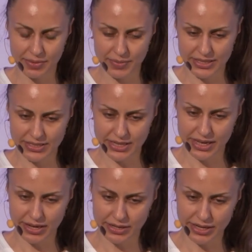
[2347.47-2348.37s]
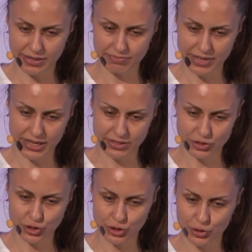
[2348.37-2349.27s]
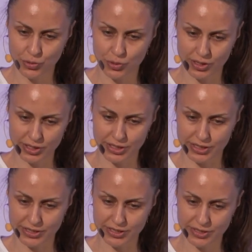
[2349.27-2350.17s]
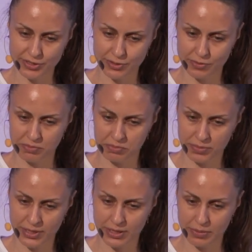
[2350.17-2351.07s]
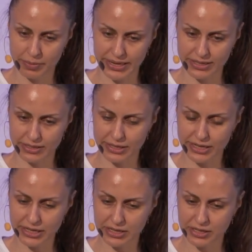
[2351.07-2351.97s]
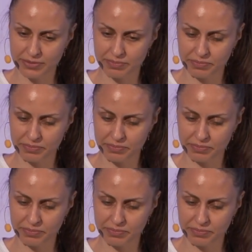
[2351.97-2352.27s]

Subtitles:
and say, hey, hQuarkus Pet Clinic.